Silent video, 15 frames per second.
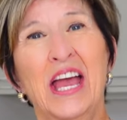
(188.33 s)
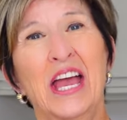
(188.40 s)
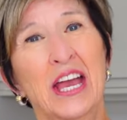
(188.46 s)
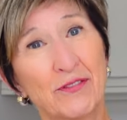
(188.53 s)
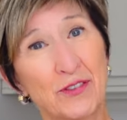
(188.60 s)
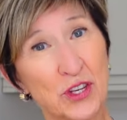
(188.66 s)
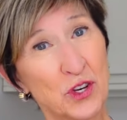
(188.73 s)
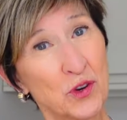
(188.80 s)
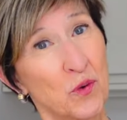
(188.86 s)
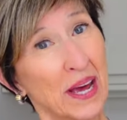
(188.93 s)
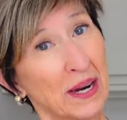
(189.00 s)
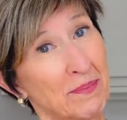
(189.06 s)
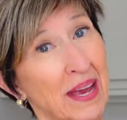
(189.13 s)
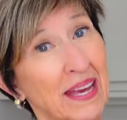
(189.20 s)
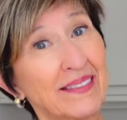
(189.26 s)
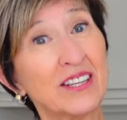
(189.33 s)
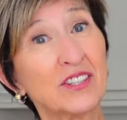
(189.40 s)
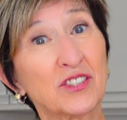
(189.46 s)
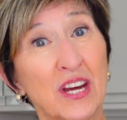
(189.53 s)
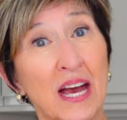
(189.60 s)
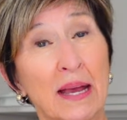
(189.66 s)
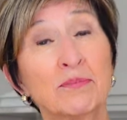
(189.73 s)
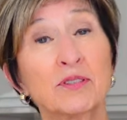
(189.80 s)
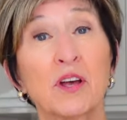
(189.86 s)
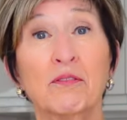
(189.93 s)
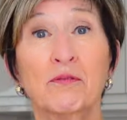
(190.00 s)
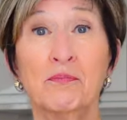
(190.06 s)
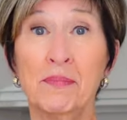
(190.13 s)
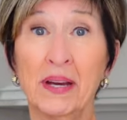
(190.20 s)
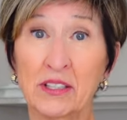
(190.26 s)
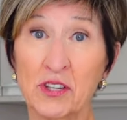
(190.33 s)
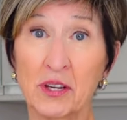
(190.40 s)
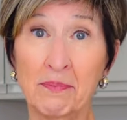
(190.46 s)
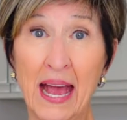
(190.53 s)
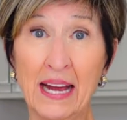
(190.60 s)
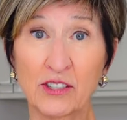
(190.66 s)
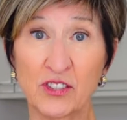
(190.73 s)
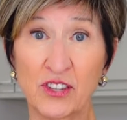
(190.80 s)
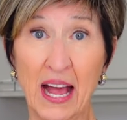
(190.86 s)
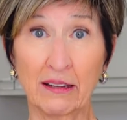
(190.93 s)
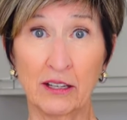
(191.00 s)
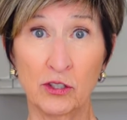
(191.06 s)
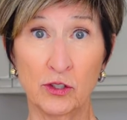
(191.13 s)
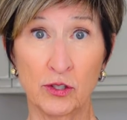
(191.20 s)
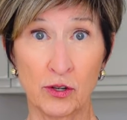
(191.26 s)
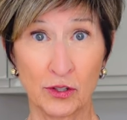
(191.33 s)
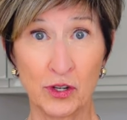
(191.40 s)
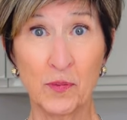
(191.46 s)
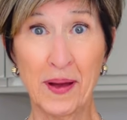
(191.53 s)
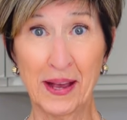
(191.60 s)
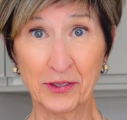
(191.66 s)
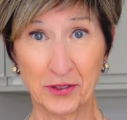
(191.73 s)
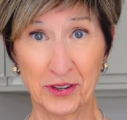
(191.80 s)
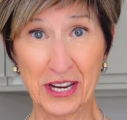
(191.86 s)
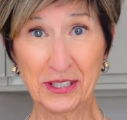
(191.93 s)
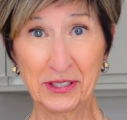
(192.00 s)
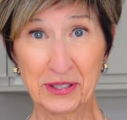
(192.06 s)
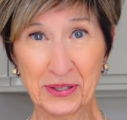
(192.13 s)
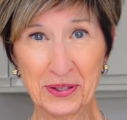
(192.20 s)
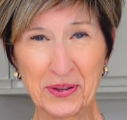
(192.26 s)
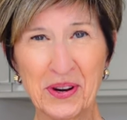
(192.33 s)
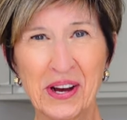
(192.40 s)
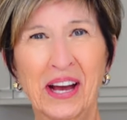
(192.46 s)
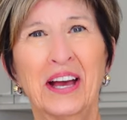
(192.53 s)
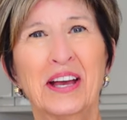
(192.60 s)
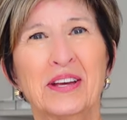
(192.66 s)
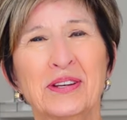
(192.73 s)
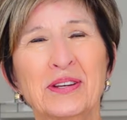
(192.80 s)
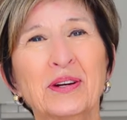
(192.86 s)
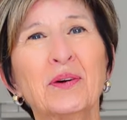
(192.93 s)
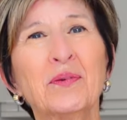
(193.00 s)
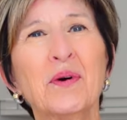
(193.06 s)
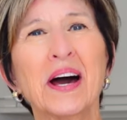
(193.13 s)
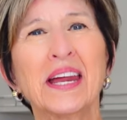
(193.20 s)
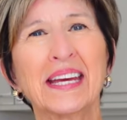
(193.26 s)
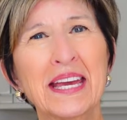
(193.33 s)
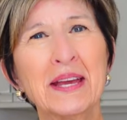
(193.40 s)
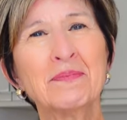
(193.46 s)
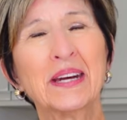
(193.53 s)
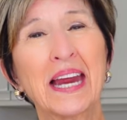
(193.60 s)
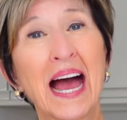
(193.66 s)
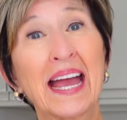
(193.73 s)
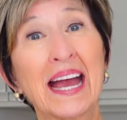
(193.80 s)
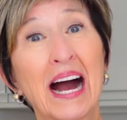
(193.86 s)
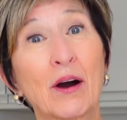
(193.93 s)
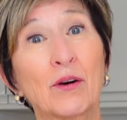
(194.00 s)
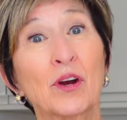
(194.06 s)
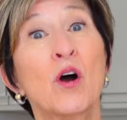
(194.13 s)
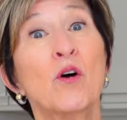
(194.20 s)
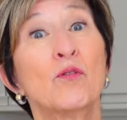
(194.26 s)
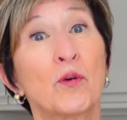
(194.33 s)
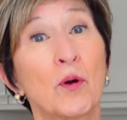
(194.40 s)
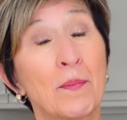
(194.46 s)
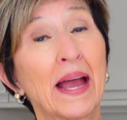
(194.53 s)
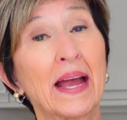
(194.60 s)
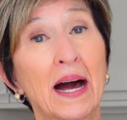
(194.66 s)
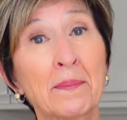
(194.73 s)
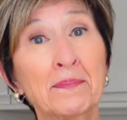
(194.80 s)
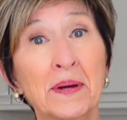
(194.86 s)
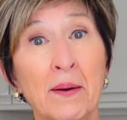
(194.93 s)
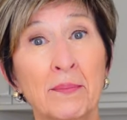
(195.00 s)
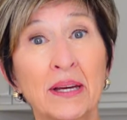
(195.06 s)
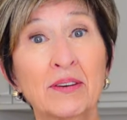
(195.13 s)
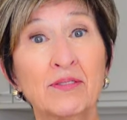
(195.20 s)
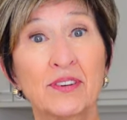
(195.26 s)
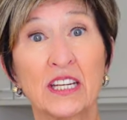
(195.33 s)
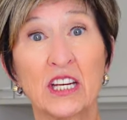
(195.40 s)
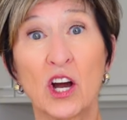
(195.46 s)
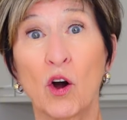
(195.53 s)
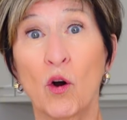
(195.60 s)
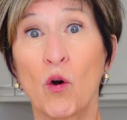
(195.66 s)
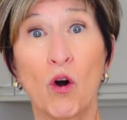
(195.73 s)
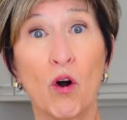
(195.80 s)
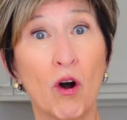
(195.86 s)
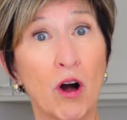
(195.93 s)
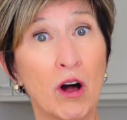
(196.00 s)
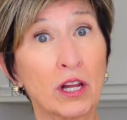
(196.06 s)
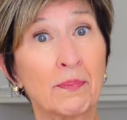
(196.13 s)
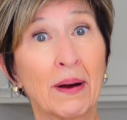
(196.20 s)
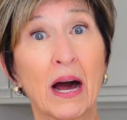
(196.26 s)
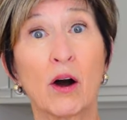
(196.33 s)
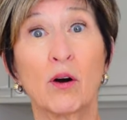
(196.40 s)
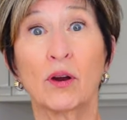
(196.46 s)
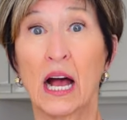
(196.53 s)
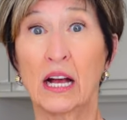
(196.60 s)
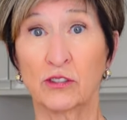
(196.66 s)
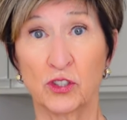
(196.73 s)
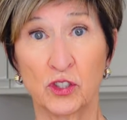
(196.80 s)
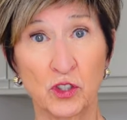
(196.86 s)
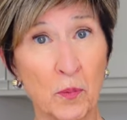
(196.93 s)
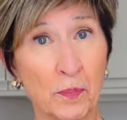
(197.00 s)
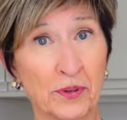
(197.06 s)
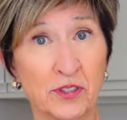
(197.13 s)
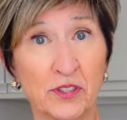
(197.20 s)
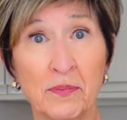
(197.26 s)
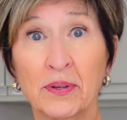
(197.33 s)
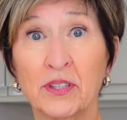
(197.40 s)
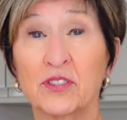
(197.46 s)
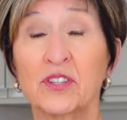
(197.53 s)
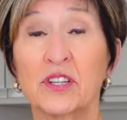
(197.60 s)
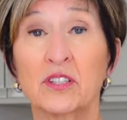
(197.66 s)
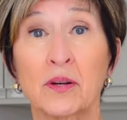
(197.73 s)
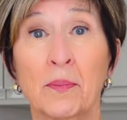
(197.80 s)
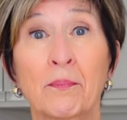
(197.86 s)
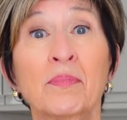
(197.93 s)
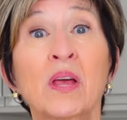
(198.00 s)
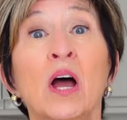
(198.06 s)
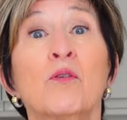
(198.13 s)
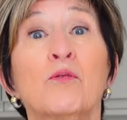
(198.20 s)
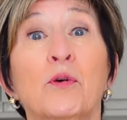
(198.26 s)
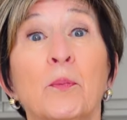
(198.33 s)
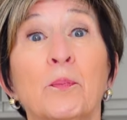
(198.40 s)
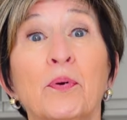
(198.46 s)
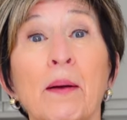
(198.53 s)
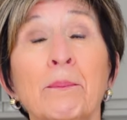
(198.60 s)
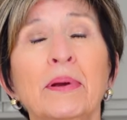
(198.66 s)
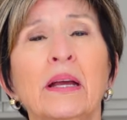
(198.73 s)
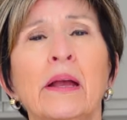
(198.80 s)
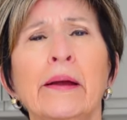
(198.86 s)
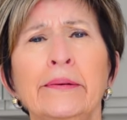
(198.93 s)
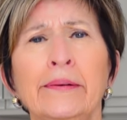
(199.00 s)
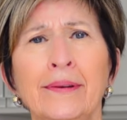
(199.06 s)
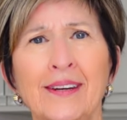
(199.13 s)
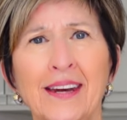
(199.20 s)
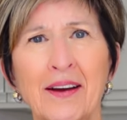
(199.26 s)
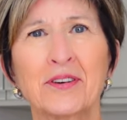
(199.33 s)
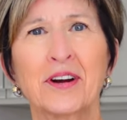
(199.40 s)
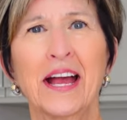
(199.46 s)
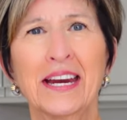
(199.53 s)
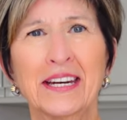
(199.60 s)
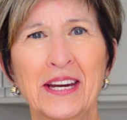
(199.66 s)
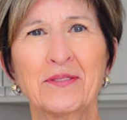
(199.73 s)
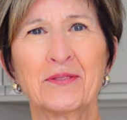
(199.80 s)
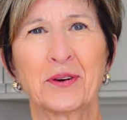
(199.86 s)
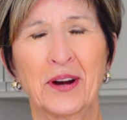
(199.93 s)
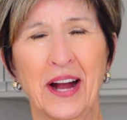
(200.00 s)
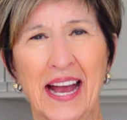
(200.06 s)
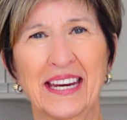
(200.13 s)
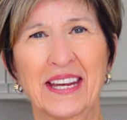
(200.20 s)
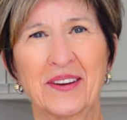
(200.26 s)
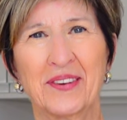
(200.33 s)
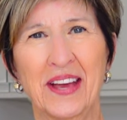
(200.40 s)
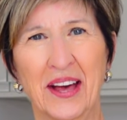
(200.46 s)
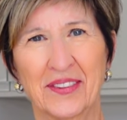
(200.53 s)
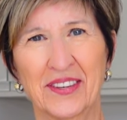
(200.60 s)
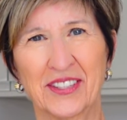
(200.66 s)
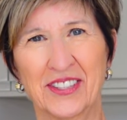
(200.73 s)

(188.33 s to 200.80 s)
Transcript: If you want to make these types of mix and match salads your new best friend too, you'll want to keep an eye out for my upcoming video all about a super simple system for prepping a never-ending variety of healthy